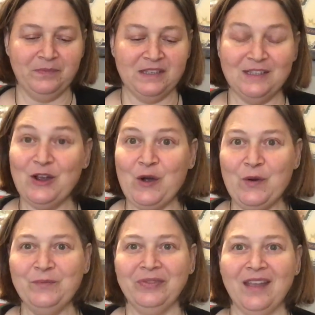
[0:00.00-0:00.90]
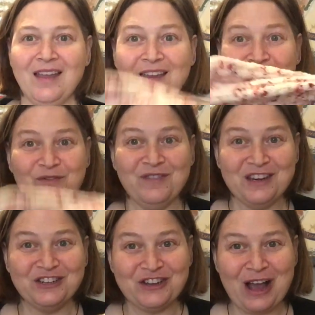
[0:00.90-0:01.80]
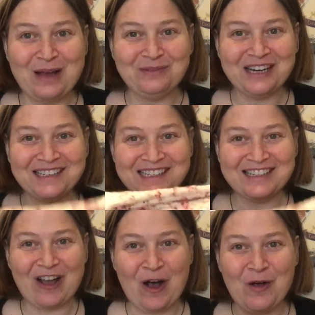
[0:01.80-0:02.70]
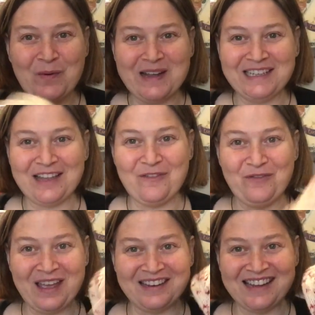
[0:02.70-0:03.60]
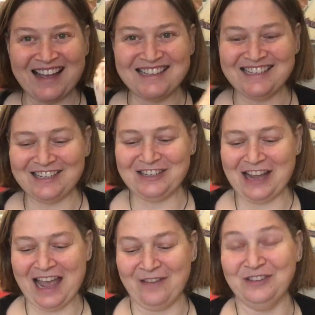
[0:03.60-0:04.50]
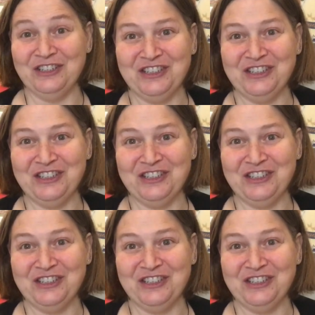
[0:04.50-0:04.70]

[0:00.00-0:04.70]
So finished object is always fantastic to have to